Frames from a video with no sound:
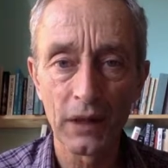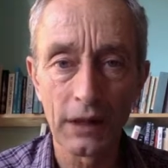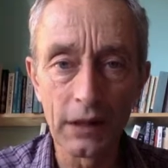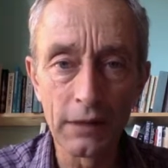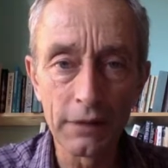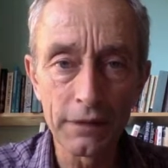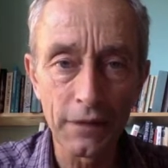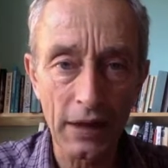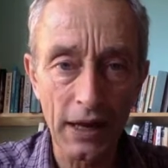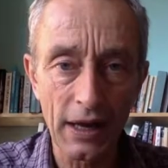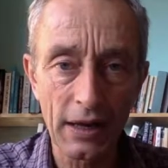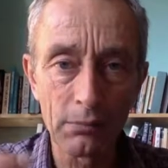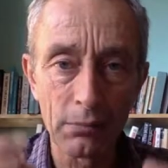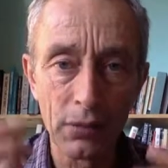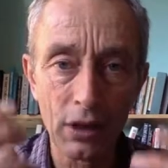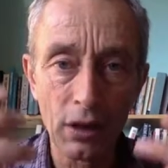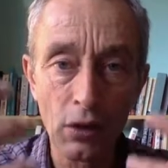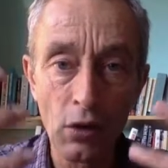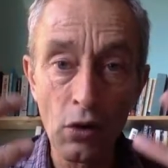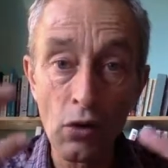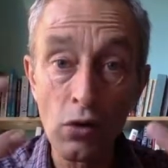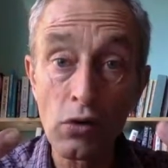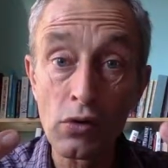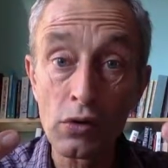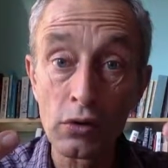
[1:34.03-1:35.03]
If I
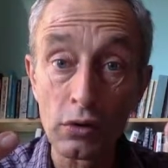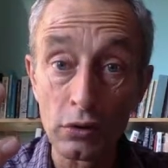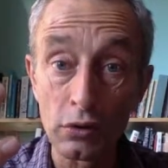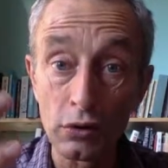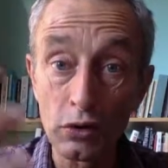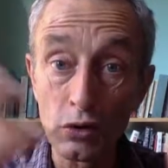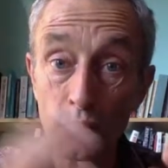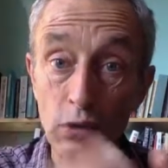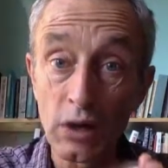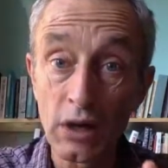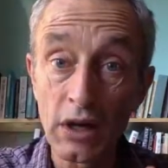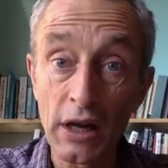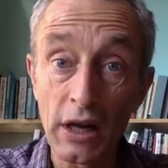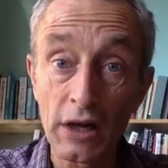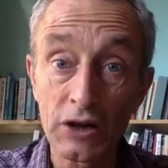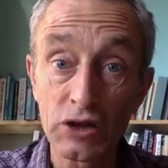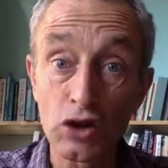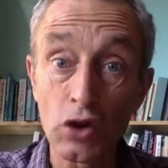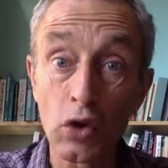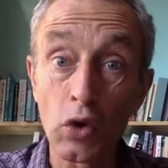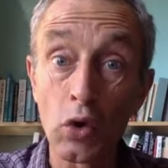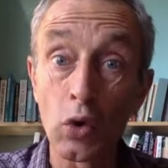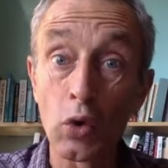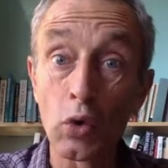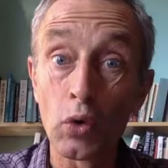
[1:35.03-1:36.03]
belong to a
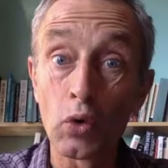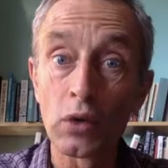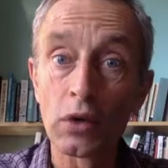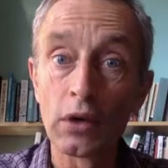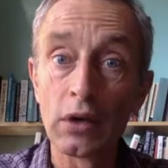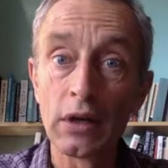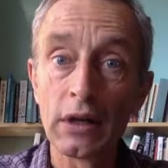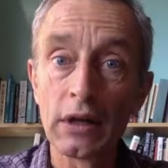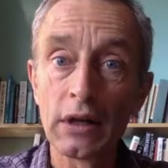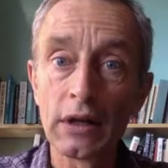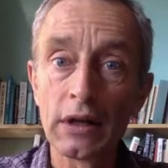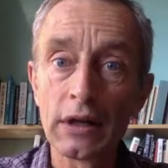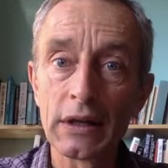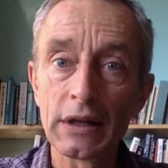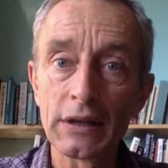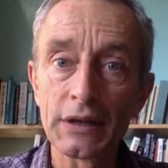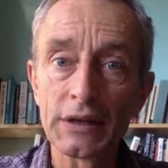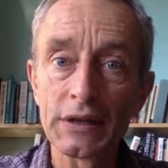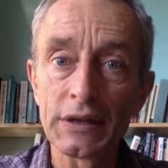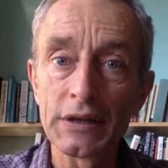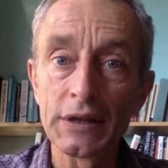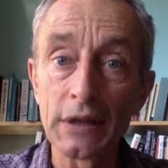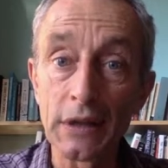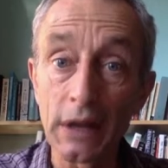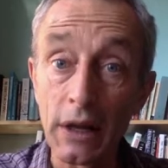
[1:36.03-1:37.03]
larger whole,
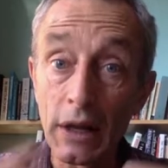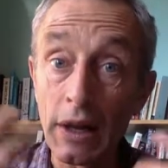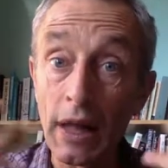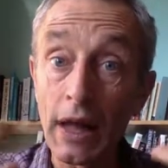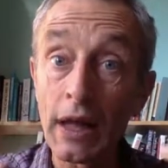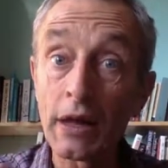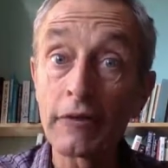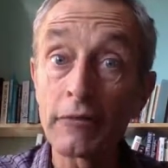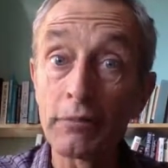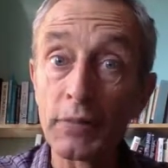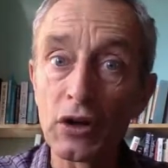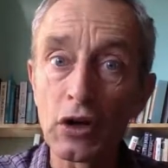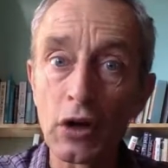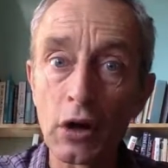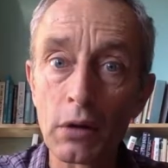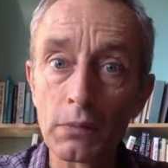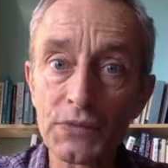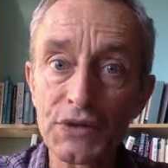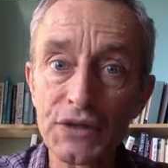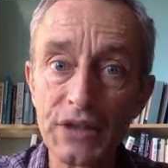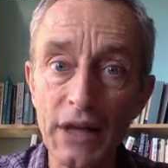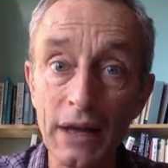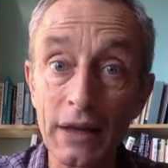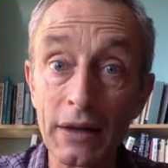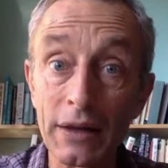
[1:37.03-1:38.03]
life
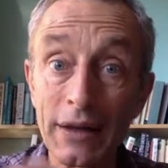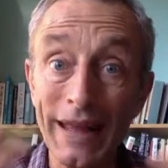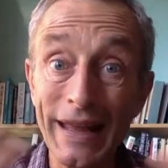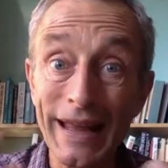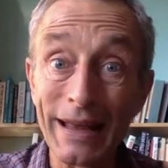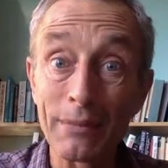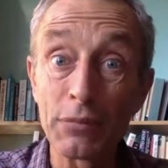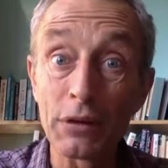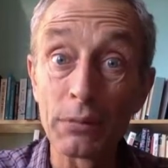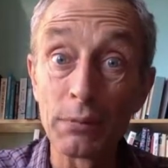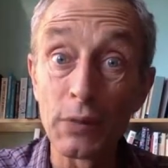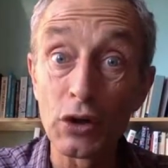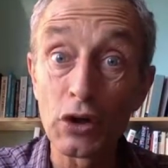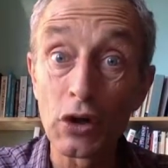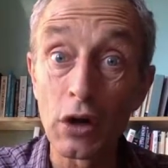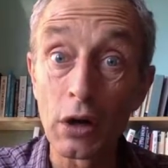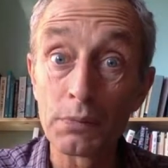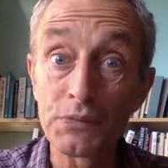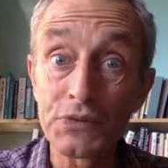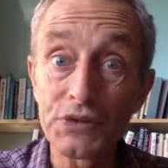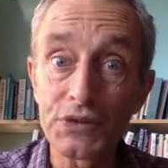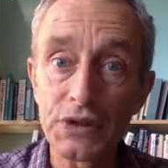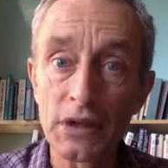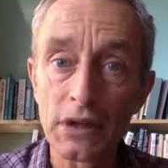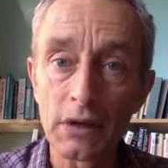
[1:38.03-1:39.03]
becomes and labor
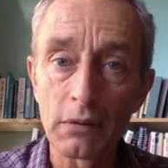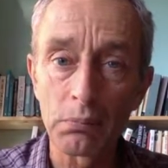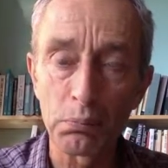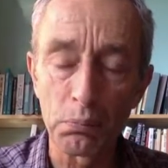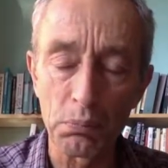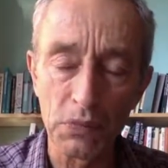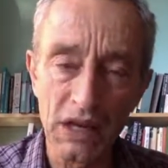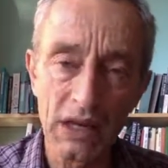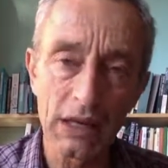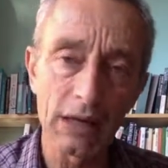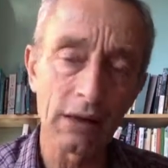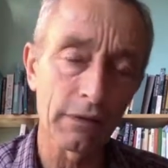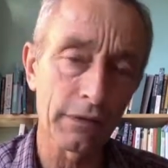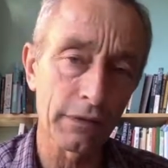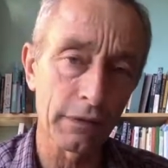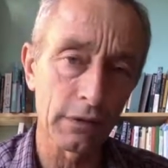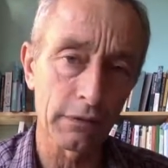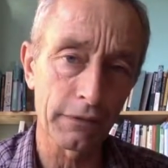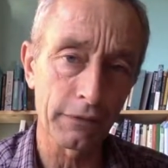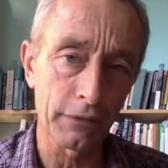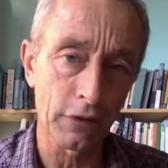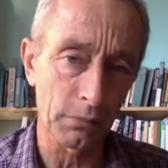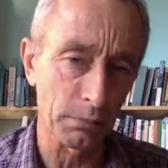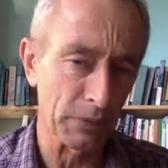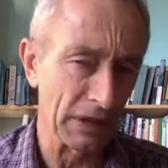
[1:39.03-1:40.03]
becomes meaningful
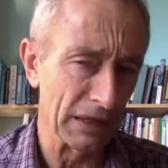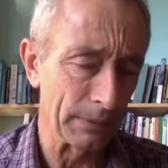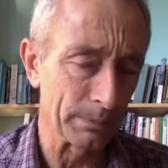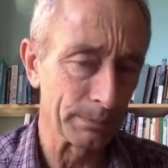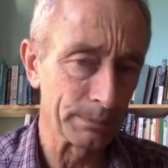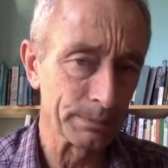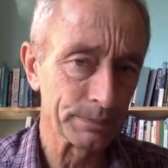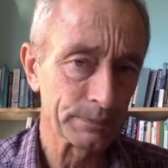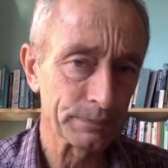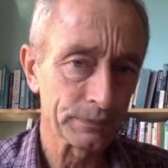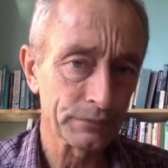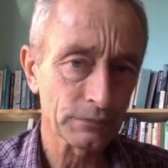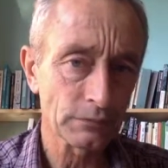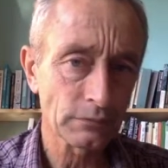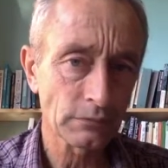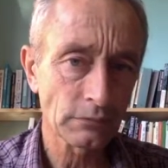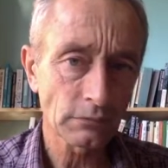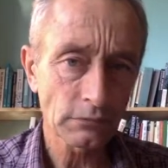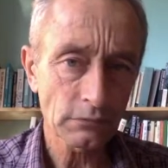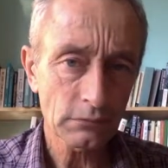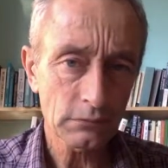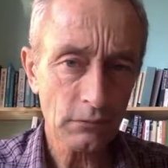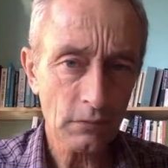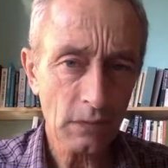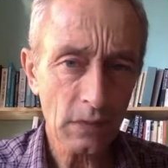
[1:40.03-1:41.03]
for me.
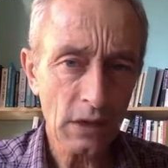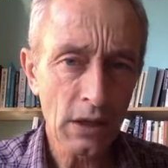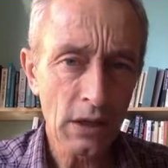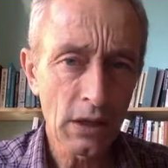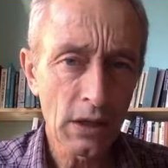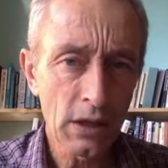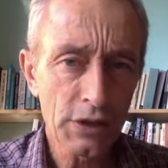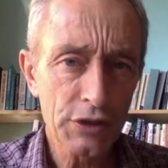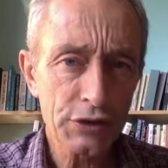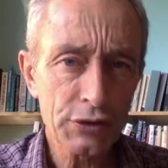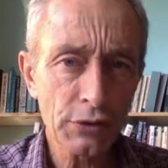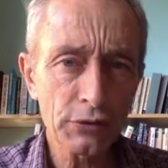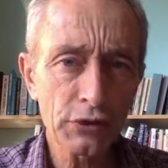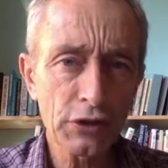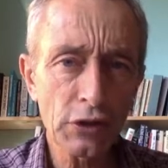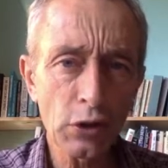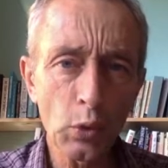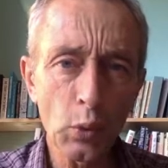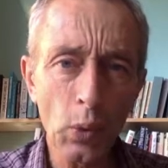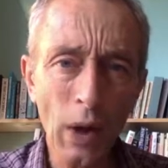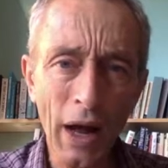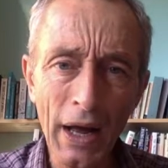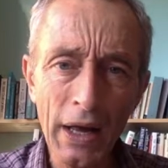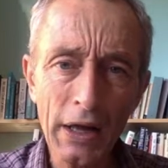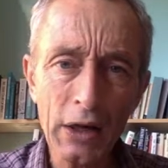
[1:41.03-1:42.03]
So the
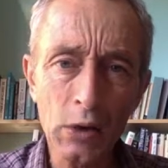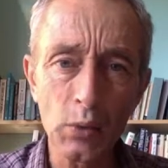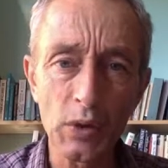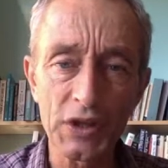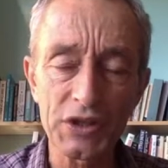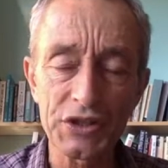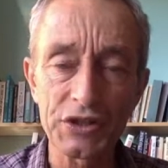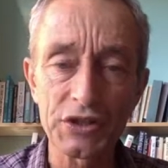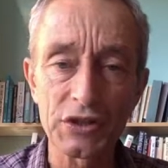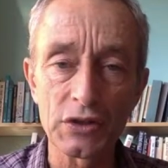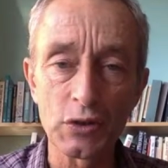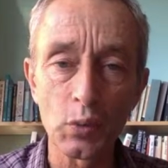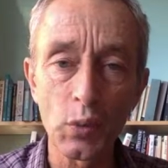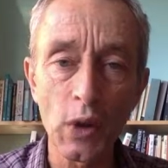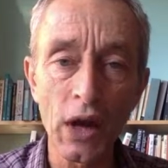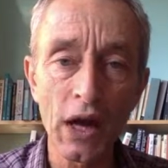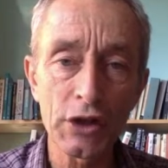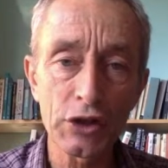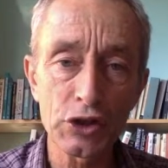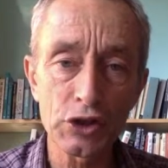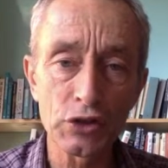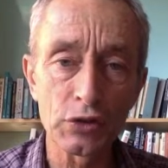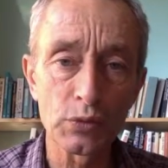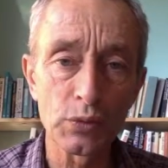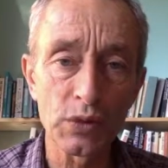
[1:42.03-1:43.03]
why question, why
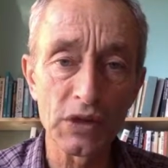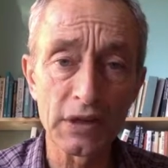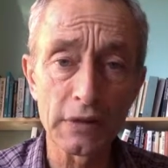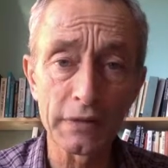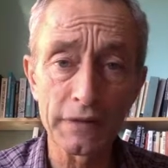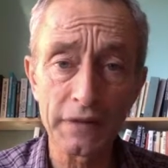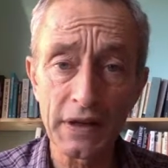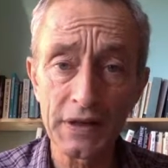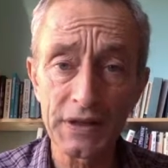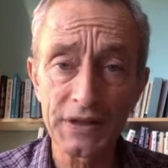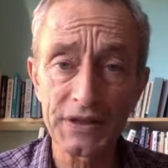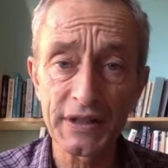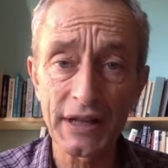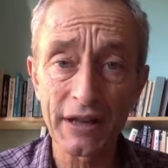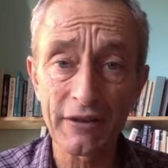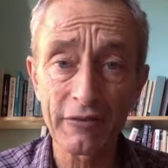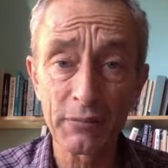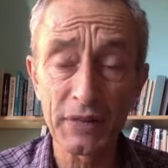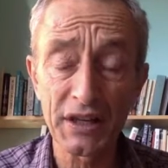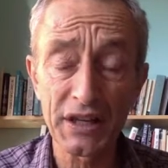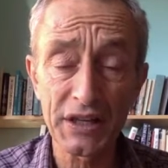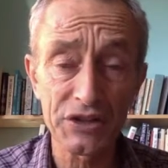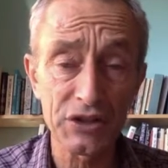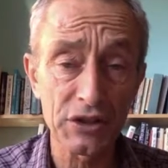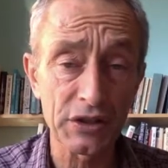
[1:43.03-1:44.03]
should we defend
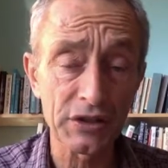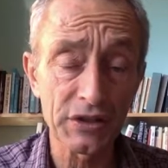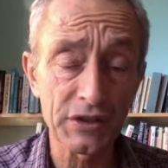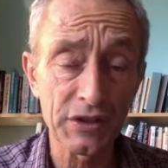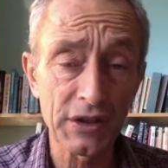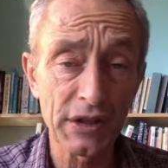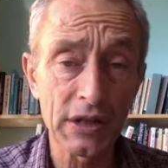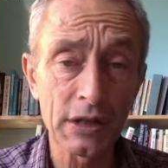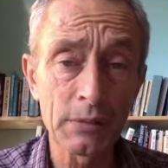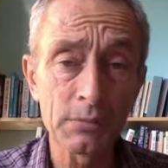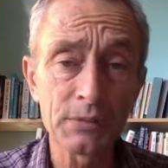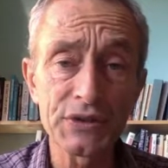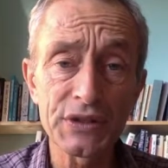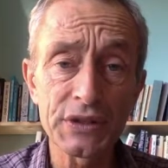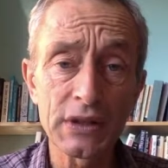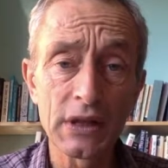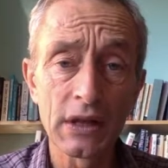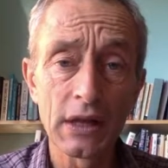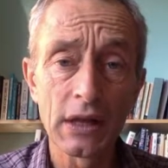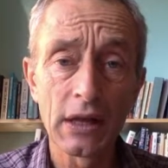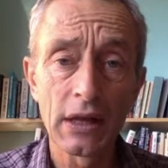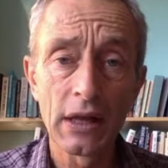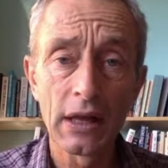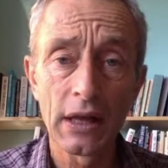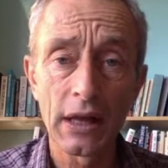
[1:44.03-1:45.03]
self-managing teams,
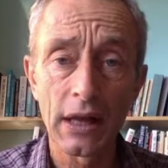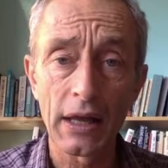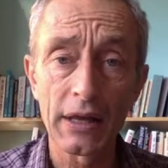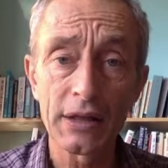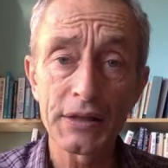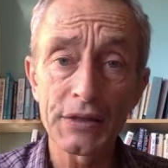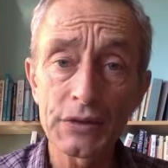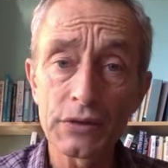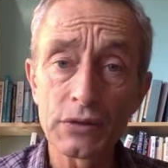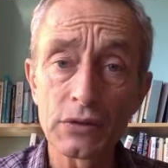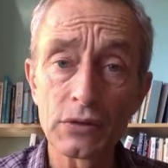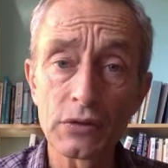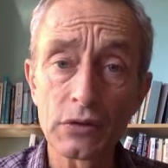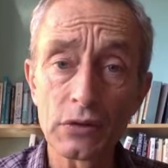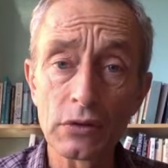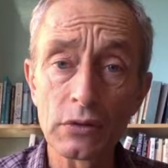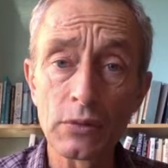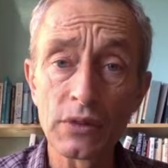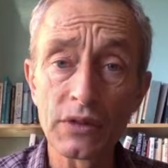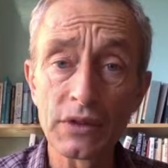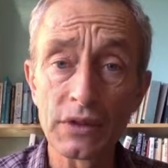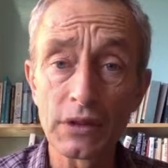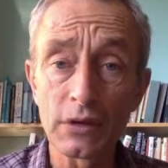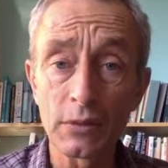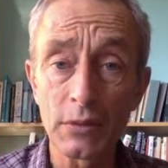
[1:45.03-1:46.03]
has to do
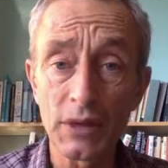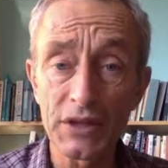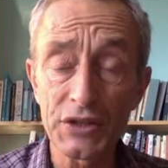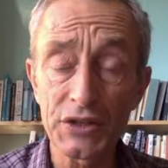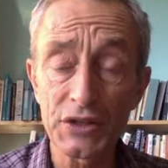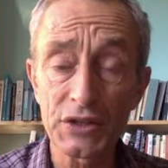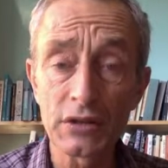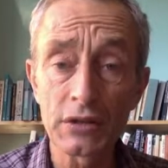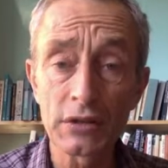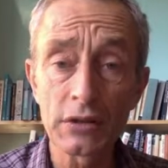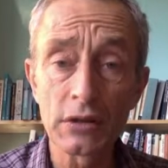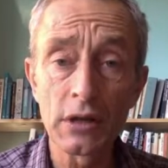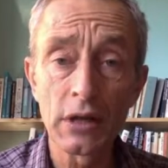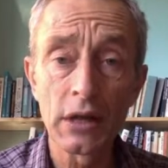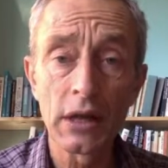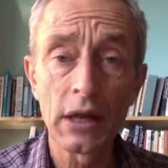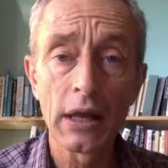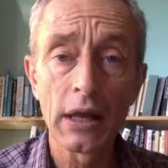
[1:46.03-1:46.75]
with the question,